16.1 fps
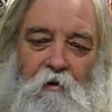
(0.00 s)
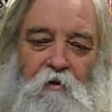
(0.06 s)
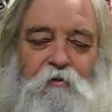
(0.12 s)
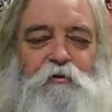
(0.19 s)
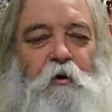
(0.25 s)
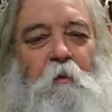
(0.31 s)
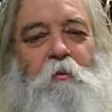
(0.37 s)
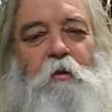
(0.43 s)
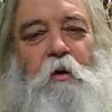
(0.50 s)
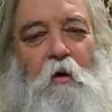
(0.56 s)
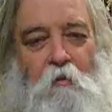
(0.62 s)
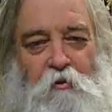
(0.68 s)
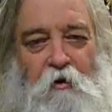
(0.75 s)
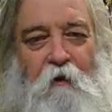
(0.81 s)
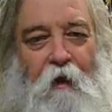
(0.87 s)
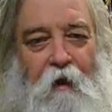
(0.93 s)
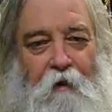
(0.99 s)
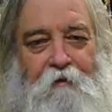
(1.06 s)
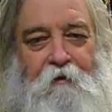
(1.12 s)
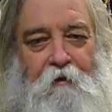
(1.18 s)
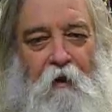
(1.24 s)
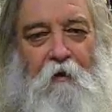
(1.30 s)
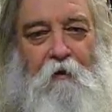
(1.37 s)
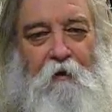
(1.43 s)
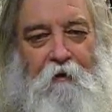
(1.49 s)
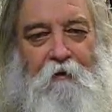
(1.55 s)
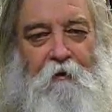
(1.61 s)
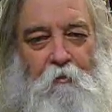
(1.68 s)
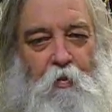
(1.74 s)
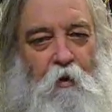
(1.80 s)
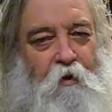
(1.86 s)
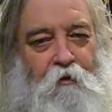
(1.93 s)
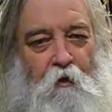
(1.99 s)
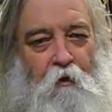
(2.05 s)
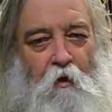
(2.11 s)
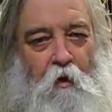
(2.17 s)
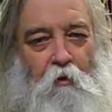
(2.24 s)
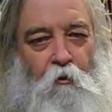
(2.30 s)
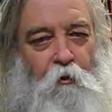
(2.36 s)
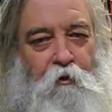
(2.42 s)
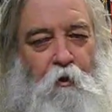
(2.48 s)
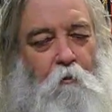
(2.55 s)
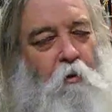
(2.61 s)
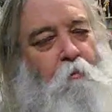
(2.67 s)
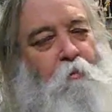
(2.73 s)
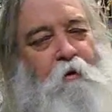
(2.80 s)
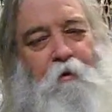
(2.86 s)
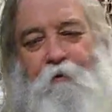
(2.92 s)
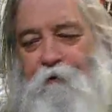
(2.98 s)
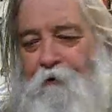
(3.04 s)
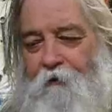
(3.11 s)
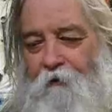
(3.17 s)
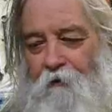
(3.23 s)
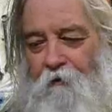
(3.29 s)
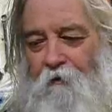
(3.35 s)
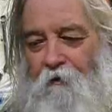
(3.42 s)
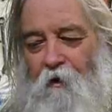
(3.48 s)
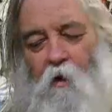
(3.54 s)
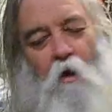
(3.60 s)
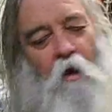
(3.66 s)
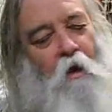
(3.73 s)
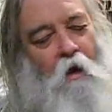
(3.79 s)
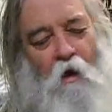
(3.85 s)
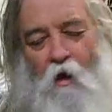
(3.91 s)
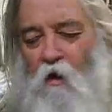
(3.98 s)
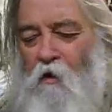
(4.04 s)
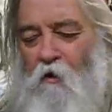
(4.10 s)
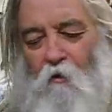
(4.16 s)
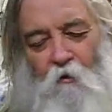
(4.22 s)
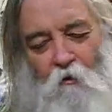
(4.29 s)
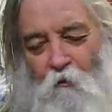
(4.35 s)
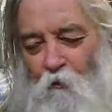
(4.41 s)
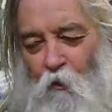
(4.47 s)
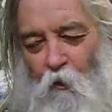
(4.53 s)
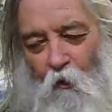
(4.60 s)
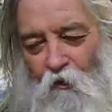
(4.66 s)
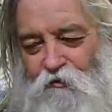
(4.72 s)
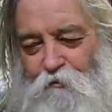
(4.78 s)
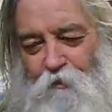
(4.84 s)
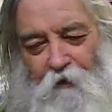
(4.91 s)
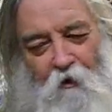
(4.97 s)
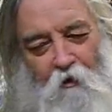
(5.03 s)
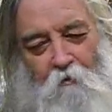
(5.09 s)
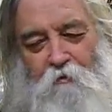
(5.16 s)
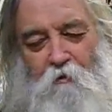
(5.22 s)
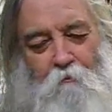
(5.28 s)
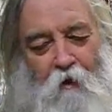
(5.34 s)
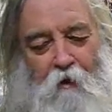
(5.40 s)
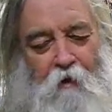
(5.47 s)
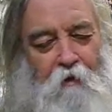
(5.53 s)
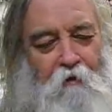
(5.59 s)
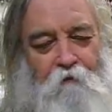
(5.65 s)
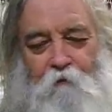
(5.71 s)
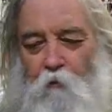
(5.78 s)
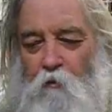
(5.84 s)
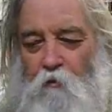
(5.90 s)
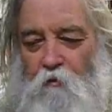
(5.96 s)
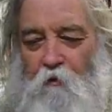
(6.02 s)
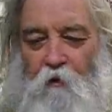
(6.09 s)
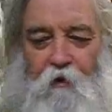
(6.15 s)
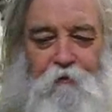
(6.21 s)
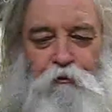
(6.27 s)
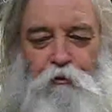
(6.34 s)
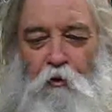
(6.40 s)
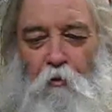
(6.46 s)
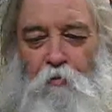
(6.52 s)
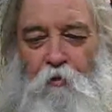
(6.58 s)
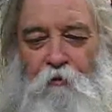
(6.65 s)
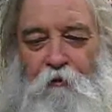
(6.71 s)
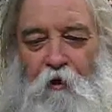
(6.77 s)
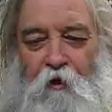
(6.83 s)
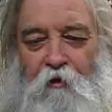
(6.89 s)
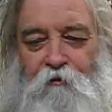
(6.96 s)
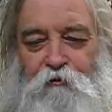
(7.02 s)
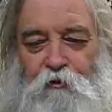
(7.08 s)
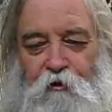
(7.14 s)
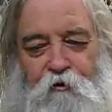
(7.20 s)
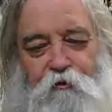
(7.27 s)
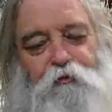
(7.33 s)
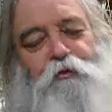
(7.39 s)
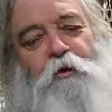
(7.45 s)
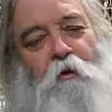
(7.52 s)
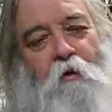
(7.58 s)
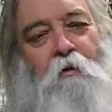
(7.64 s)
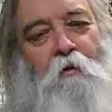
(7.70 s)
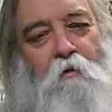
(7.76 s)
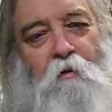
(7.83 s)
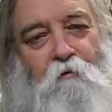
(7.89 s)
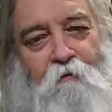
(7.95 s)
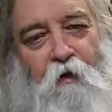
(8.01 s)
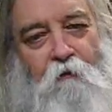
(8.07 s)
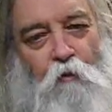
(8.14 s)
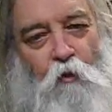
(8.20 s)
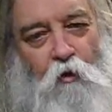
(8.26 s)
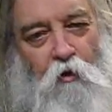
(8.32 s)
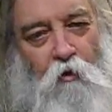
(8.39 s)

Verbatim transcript: something come to light that I needed to play that lottery number, but it didn't. What's been on my mind for the last couple of days is favorite